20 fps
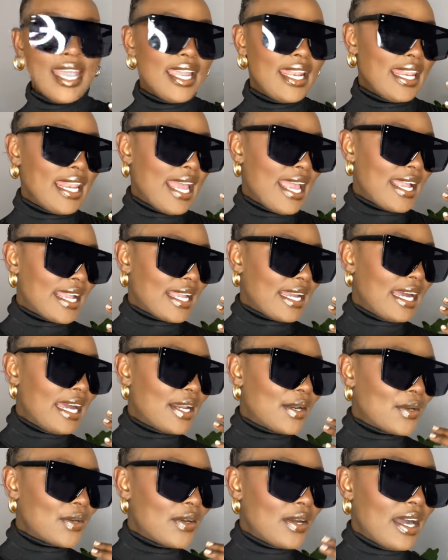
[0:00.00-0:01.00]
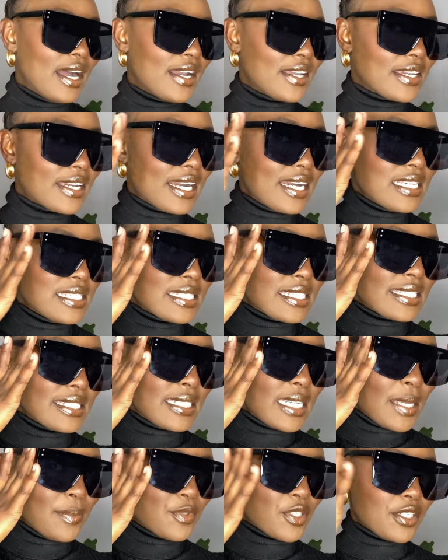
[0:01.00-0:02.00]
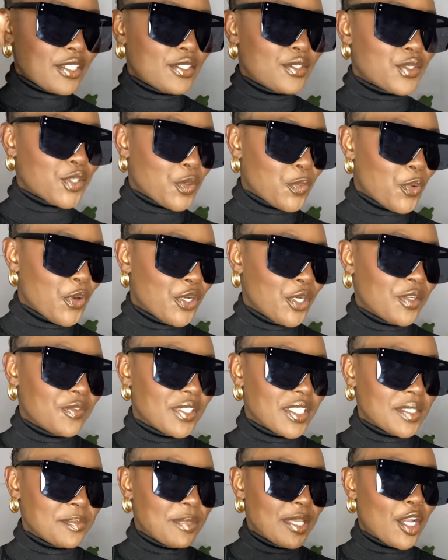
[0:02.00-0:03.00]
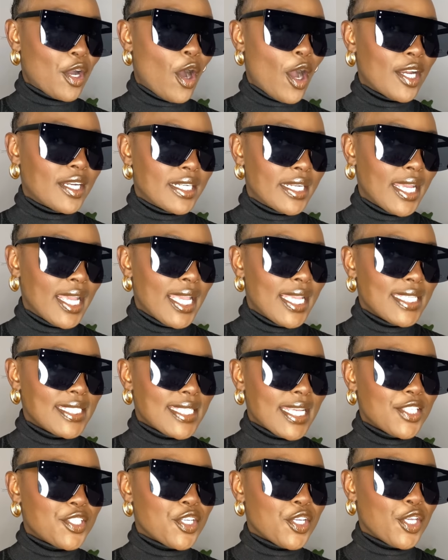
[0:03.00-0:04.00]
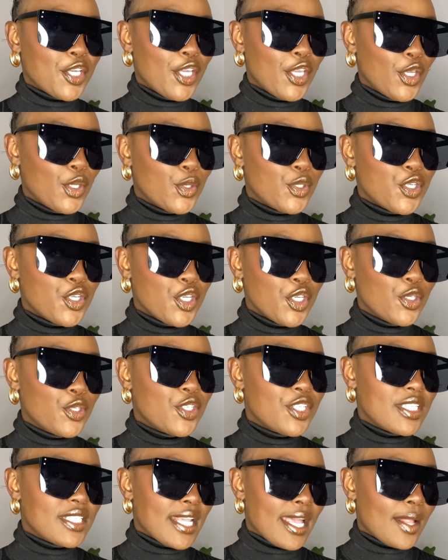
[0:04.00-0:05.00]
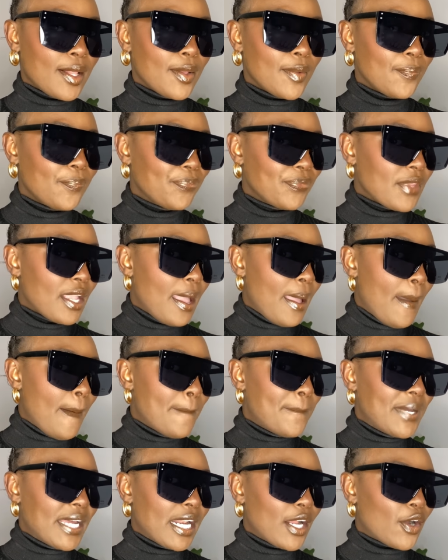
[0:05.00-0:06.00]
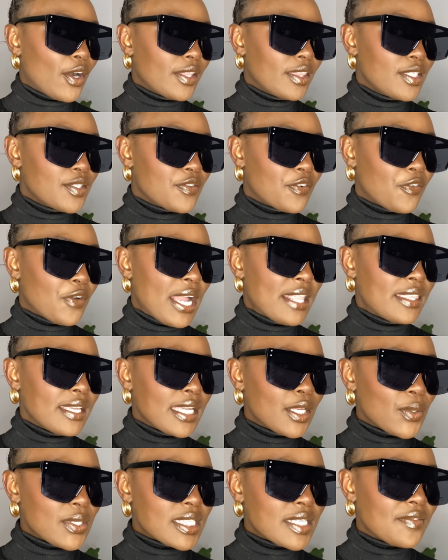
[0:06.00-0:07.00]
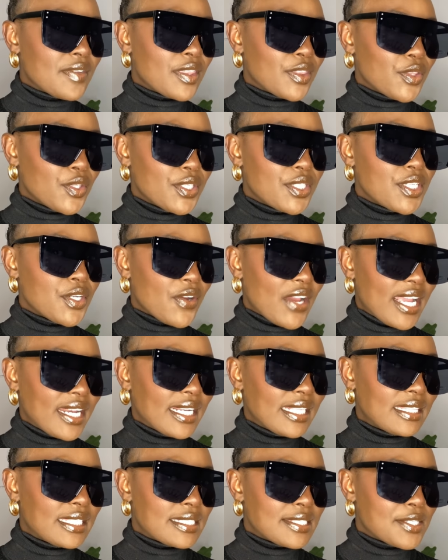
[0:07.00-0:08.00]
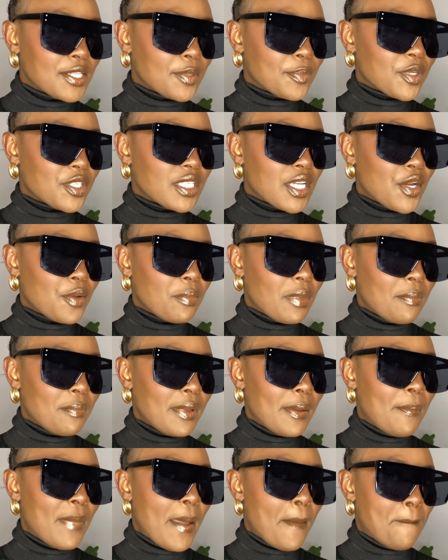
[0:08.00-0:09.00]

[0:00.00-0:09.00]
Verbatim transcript: like I don't know how you guys slept on it to the point of it being on such a huge huge sale but I got this I think it was even 30 rand at the top because I remember my